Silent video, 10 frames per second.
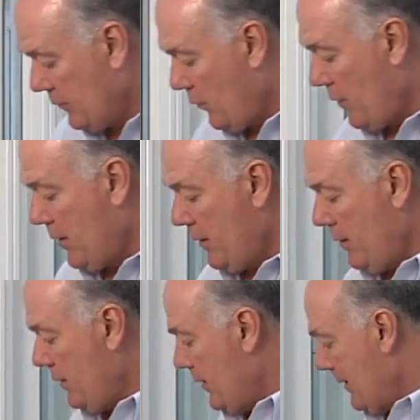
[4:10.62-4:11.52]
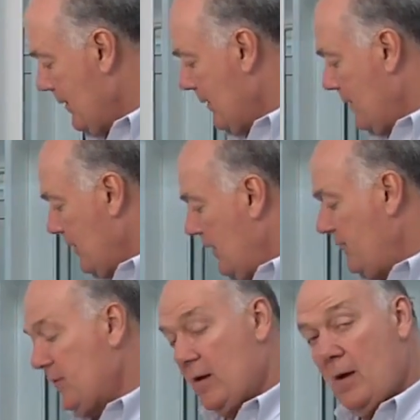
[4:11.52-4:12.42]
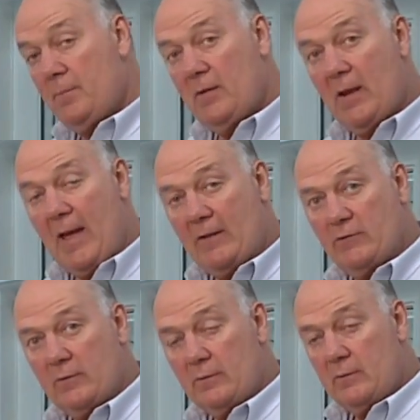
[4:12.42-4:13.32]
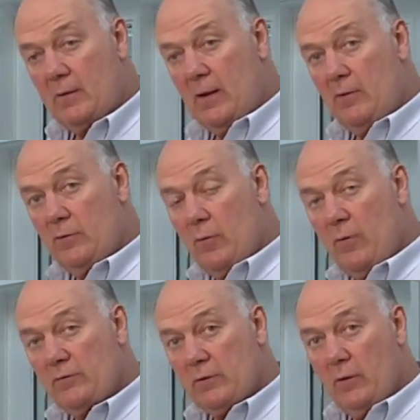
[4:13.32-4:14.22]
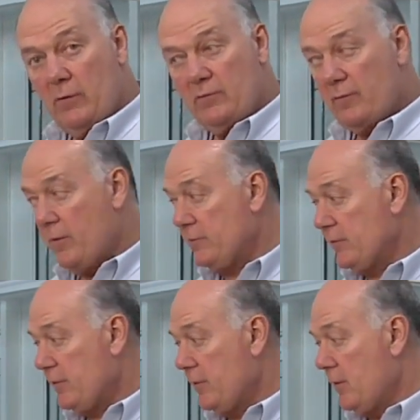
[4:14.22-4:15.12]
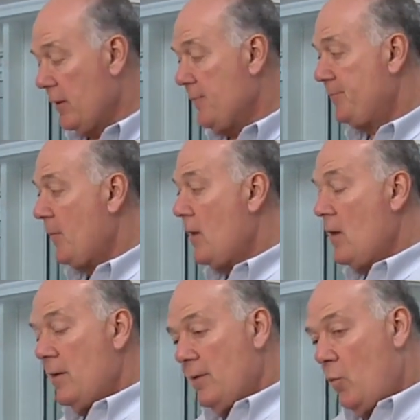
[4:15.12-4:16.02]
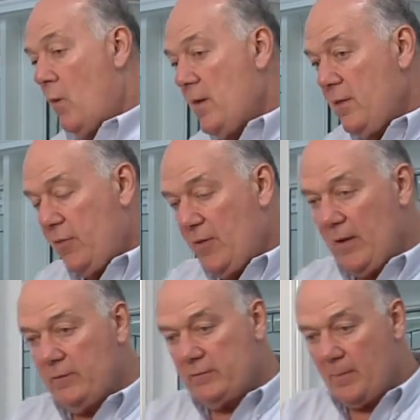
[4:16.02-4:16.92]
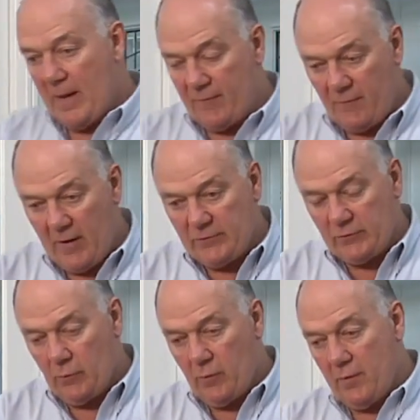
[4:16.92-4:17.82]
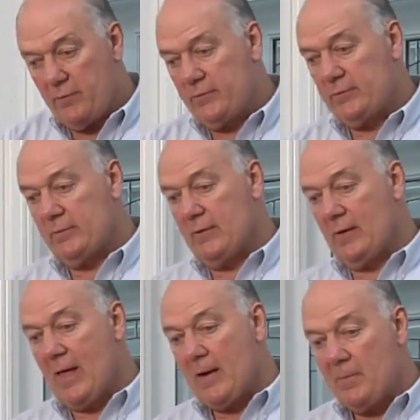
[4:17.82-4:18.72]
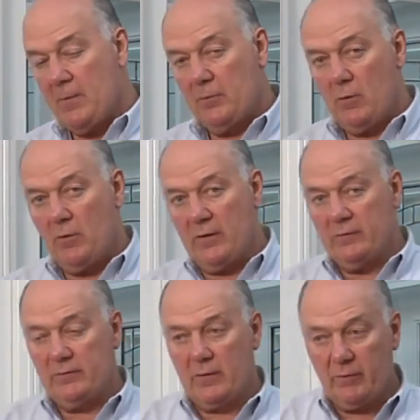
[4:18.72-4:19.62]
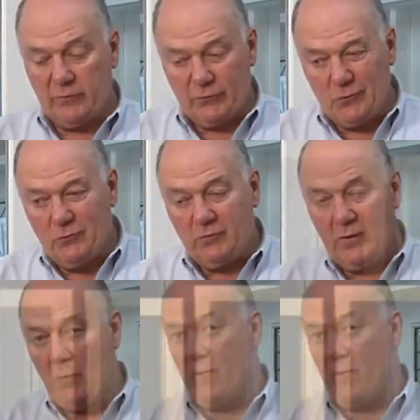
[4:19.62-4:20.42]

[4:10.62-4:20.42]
the door here, lifting up to latch it, and the door is closed very securely. Now, one of the things about French doors that a lot of people don't consider is usually